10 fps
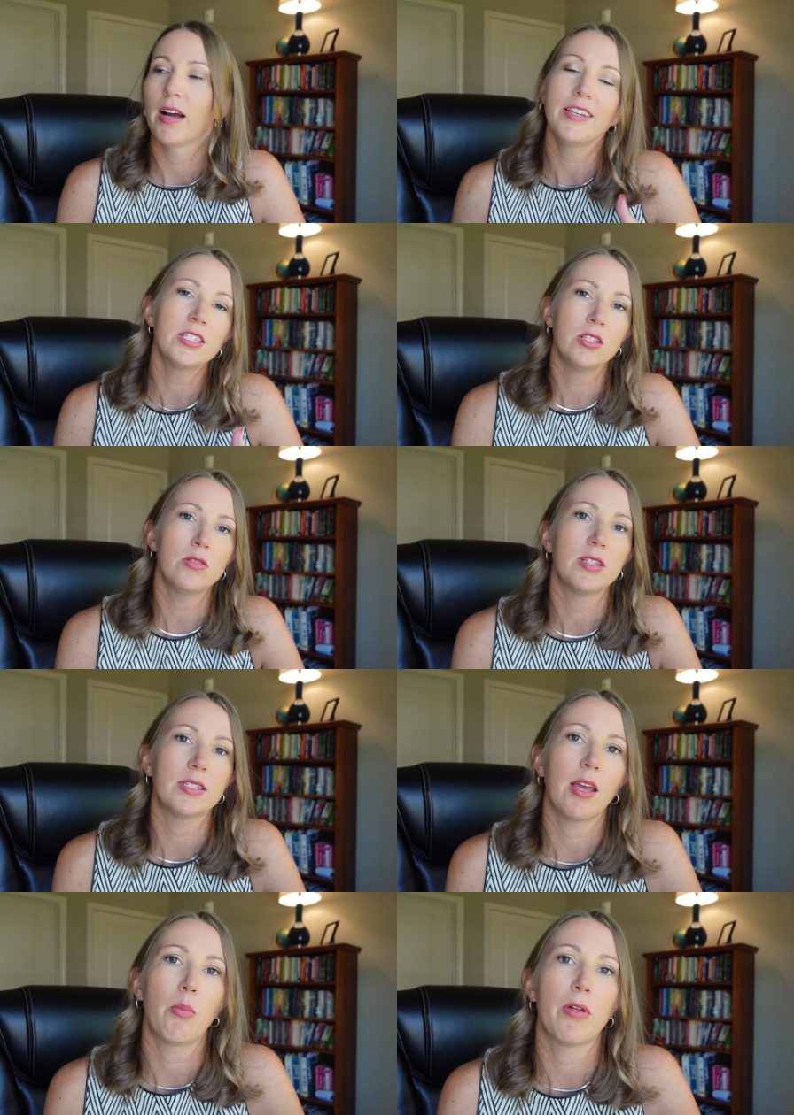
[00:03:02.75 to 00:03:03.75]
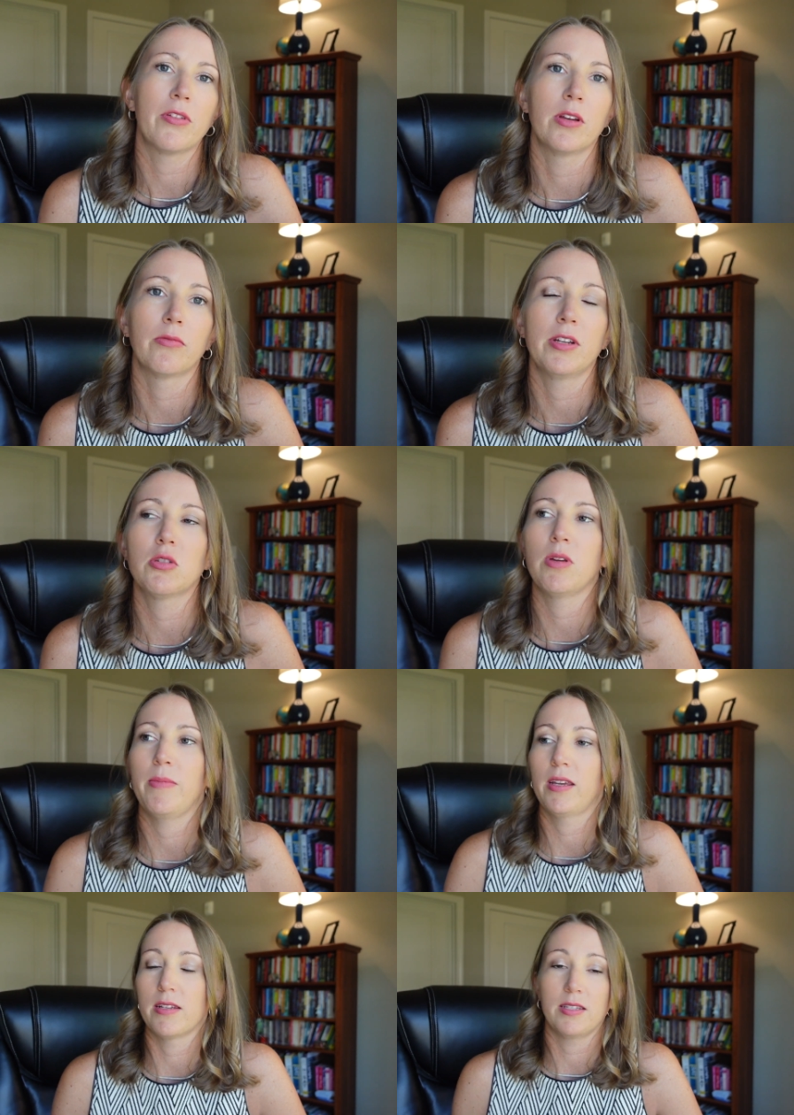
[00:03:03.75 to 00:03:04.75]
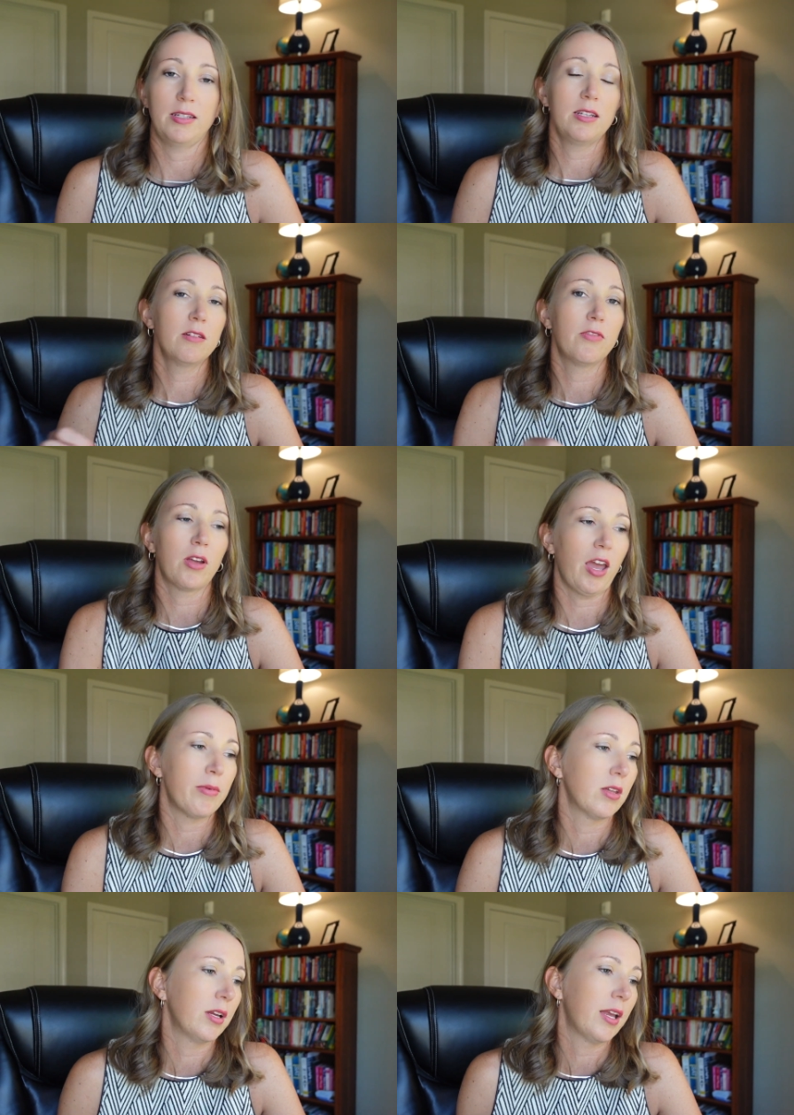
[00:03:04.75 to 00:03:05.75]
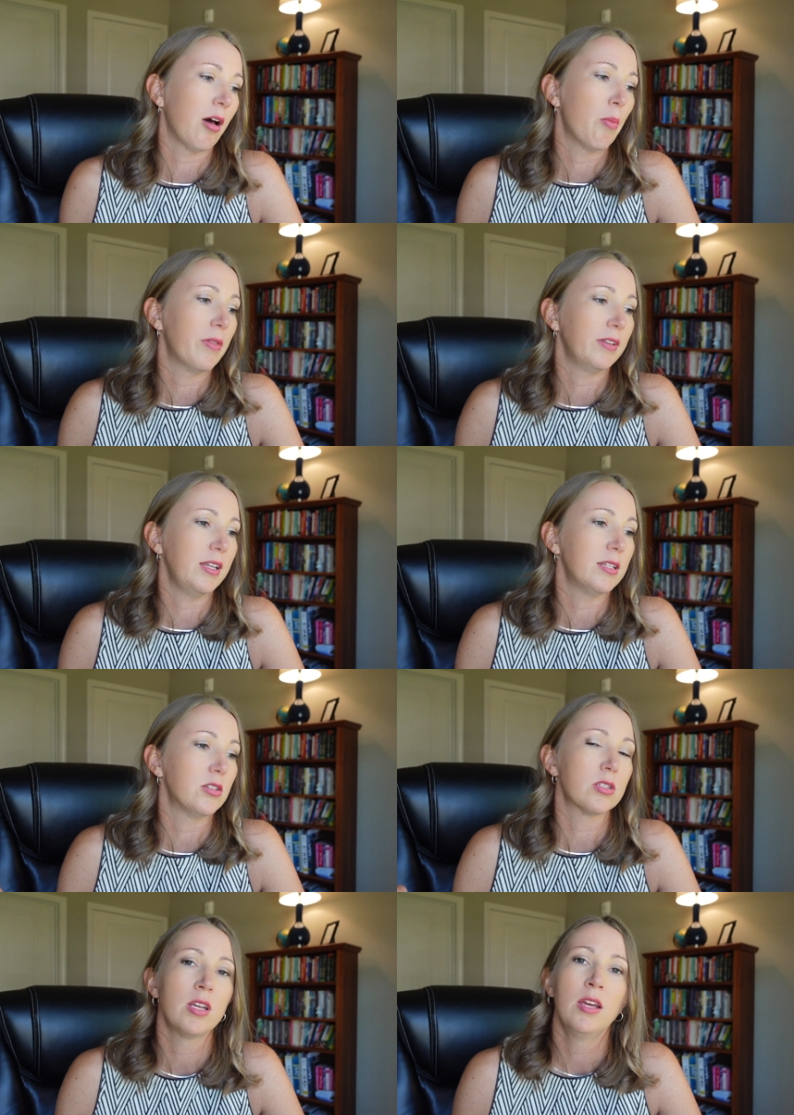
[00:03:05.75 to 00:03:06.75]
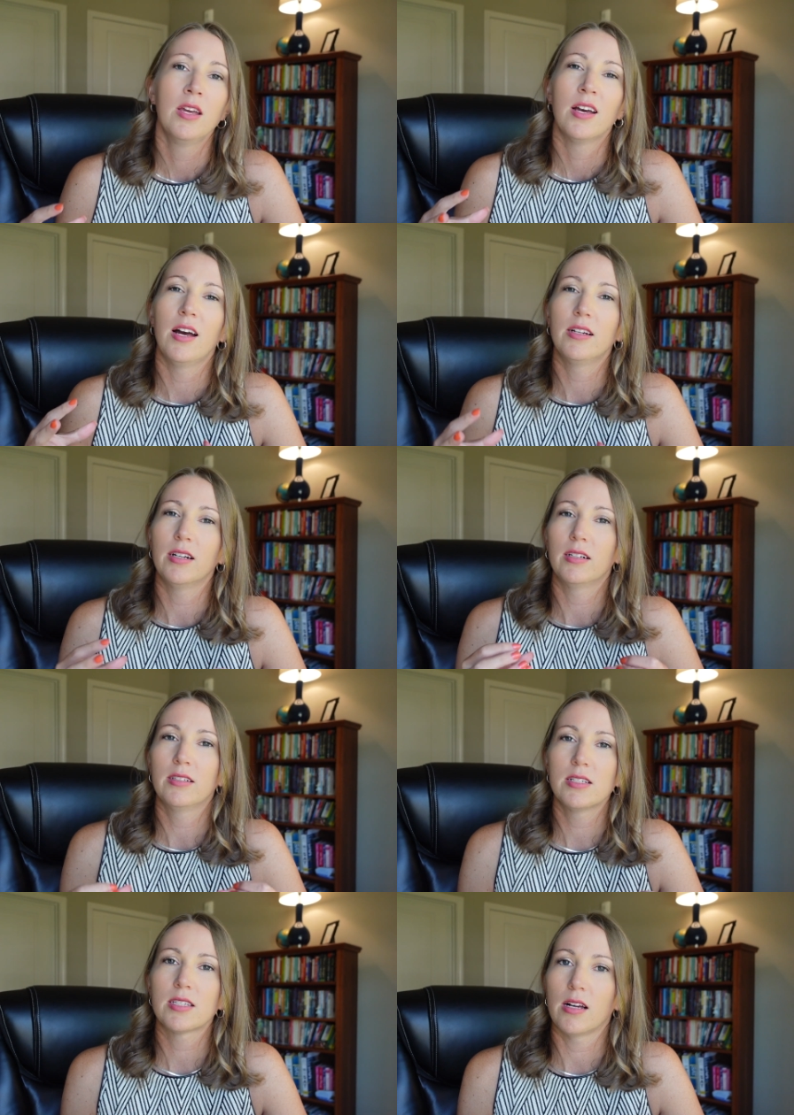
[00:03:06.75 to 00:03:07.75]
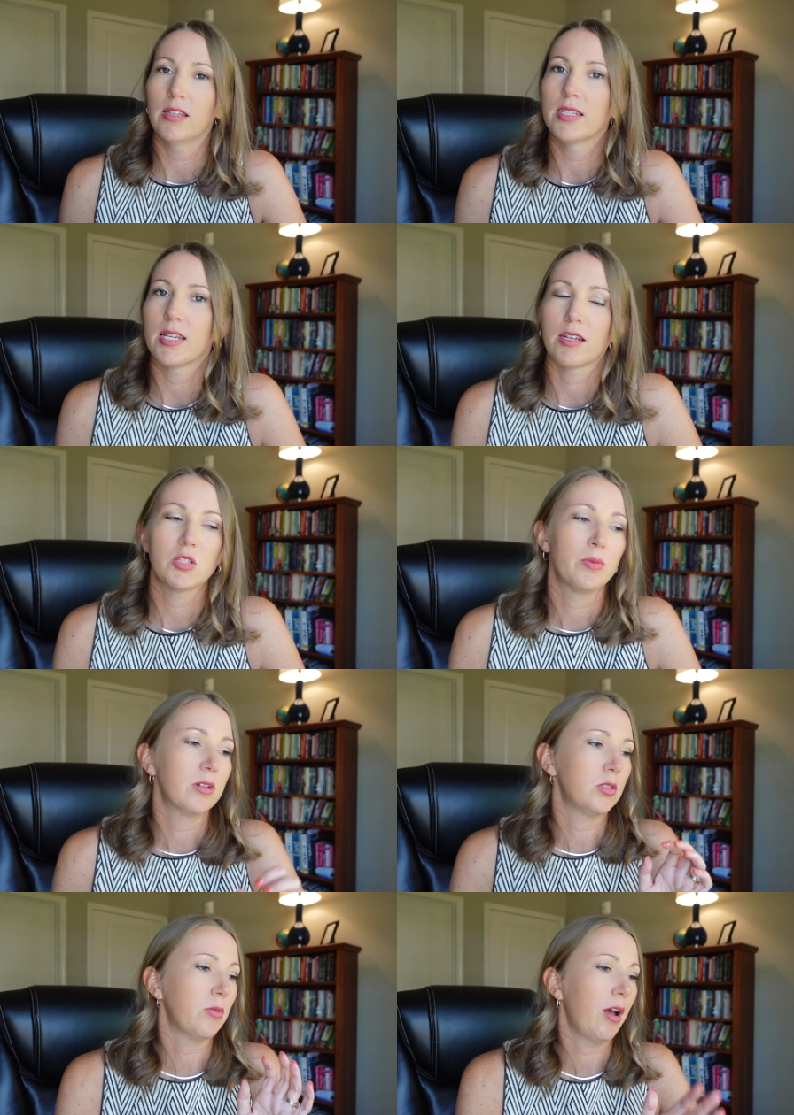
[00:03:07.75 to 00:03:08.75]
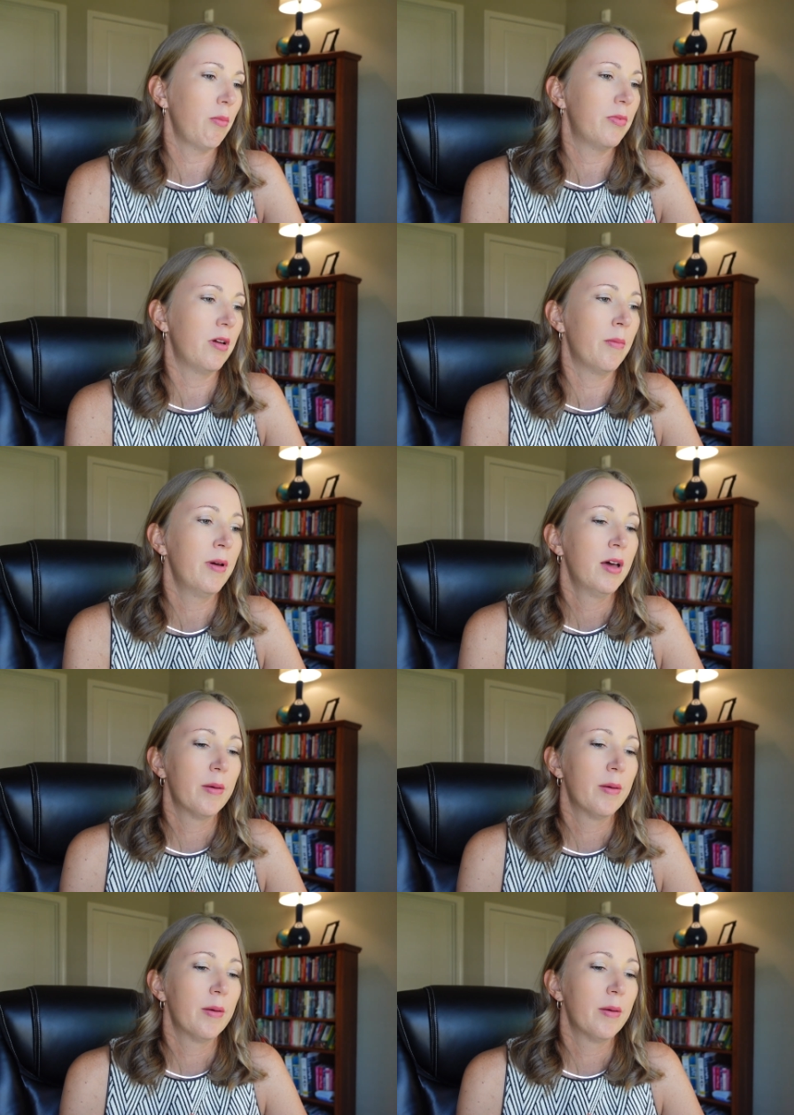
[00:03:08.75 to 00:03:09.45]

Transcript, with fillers: I just used it to help with their enrichment because they needed vocabulary help, they needed just a, a good solid textbook to help them,